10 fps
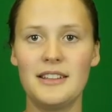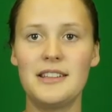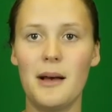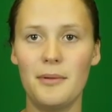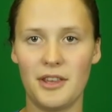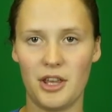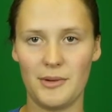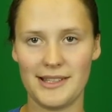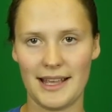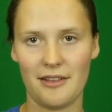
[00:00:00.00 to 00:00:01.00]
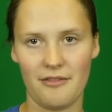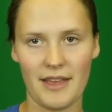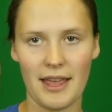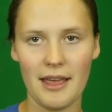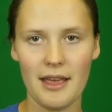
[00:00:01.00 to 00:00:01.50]
W is like a
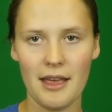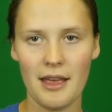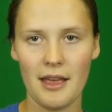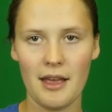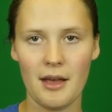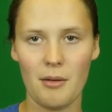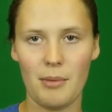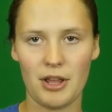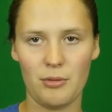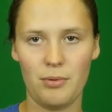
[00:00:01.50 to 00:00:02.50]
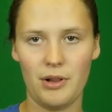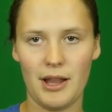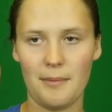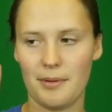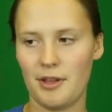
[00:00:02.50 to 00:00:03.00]
V, but you pull
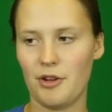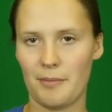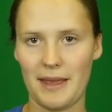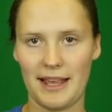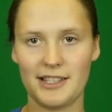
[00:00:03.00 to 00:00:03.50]
up your pinky.